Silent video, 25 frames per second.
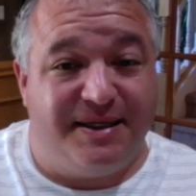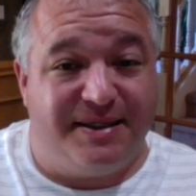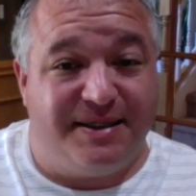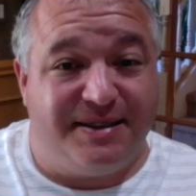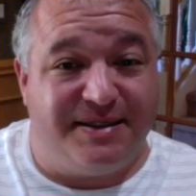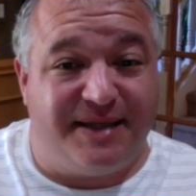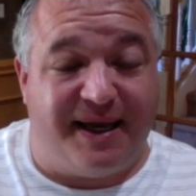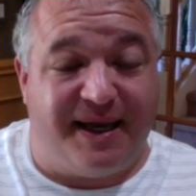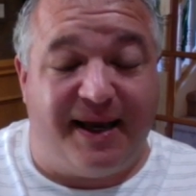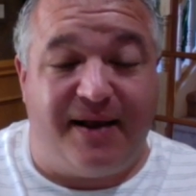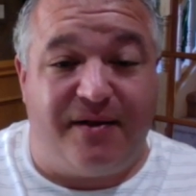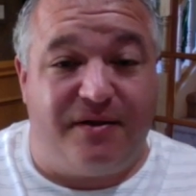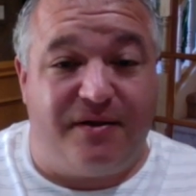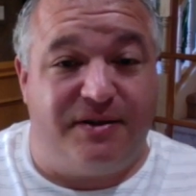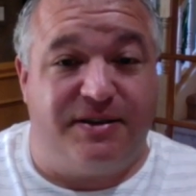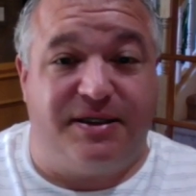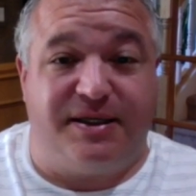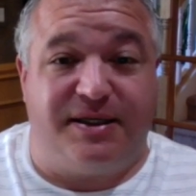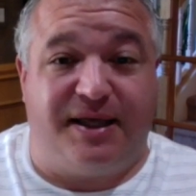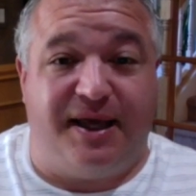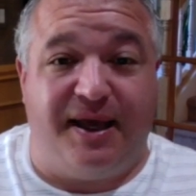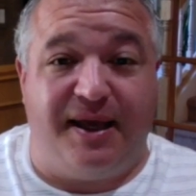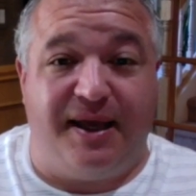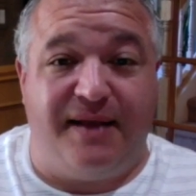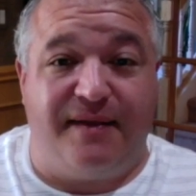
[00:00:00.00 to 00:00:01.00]
talented
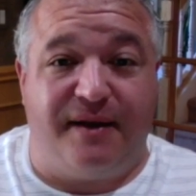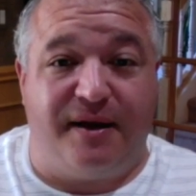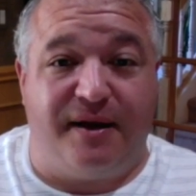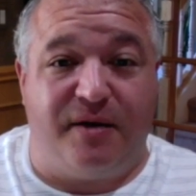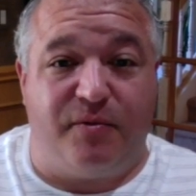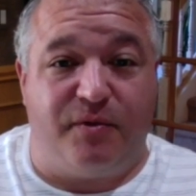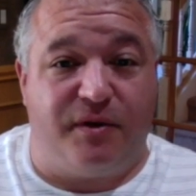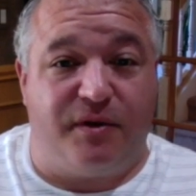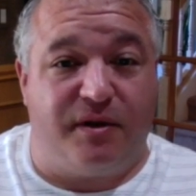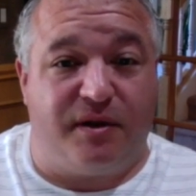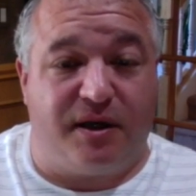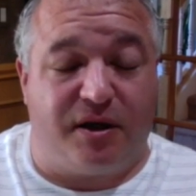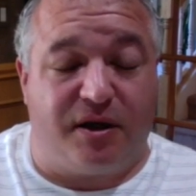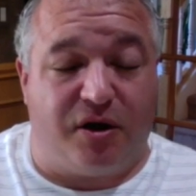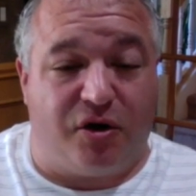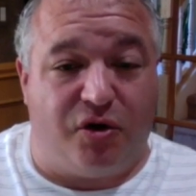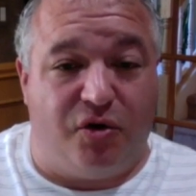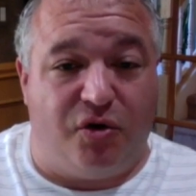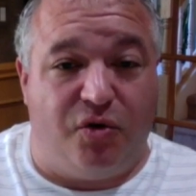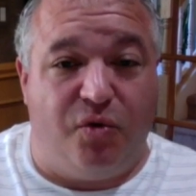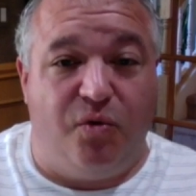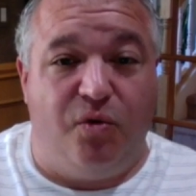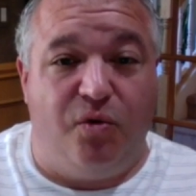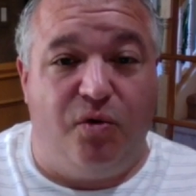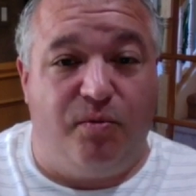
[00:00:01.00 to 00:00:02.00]
candidate with like a
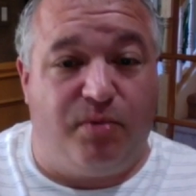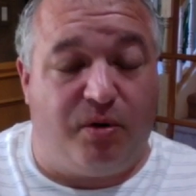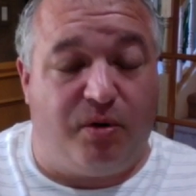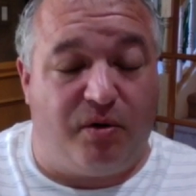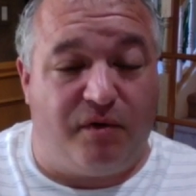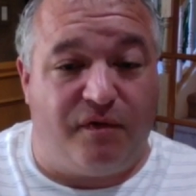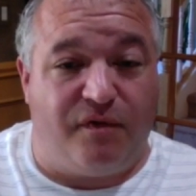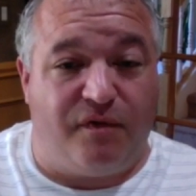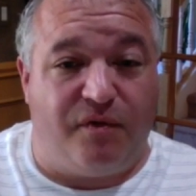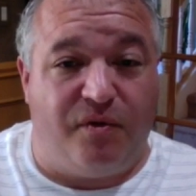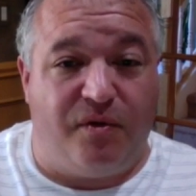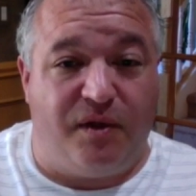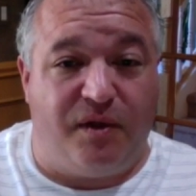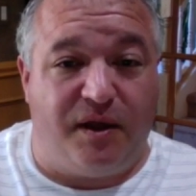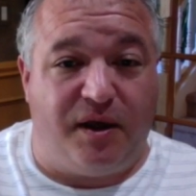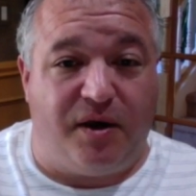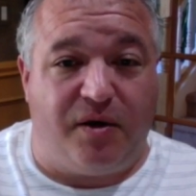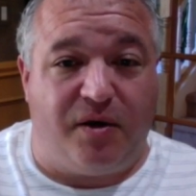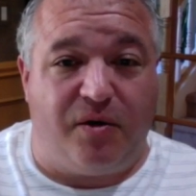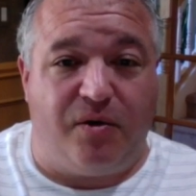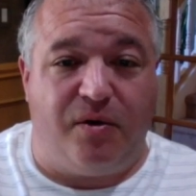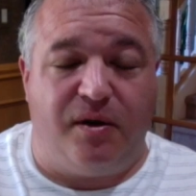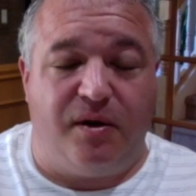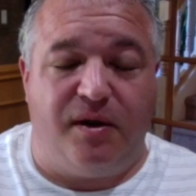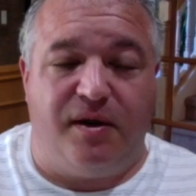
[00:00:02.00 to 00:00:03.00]
cool portfolio,